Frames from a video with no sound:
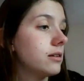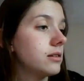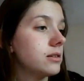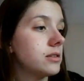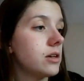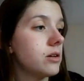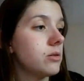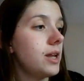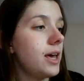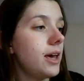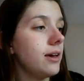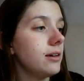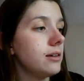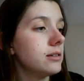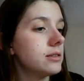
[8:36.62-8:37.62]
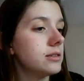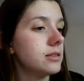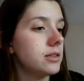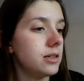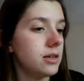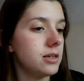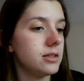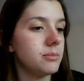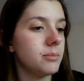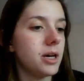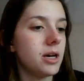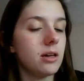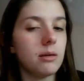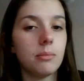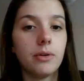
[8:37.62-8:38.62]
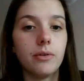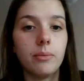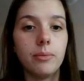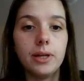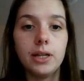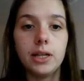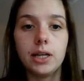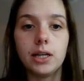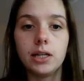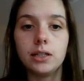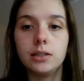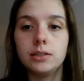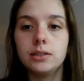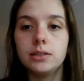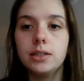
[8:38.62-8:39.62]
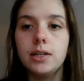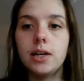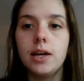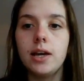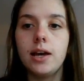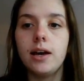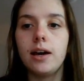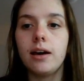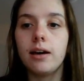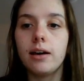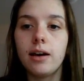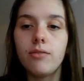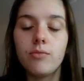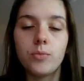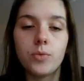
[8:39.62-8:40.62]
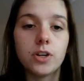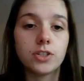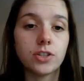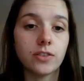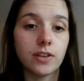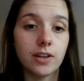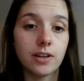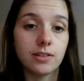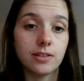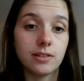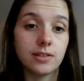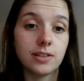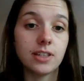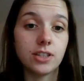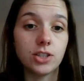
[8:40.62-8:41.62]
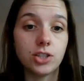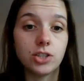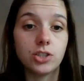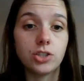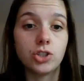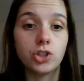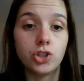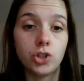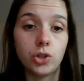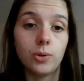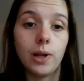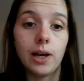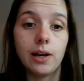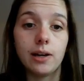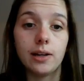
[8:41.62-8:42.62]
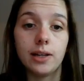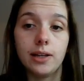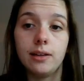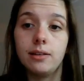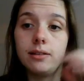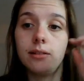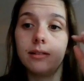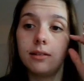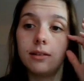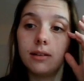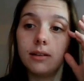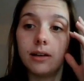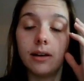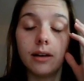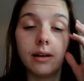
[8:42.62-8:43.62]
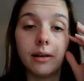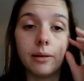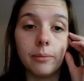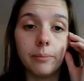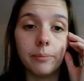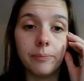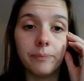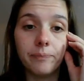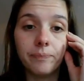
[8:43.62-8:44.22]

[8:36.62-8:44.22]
So next is my Mare Amelia. I haven't worked on this since July. Now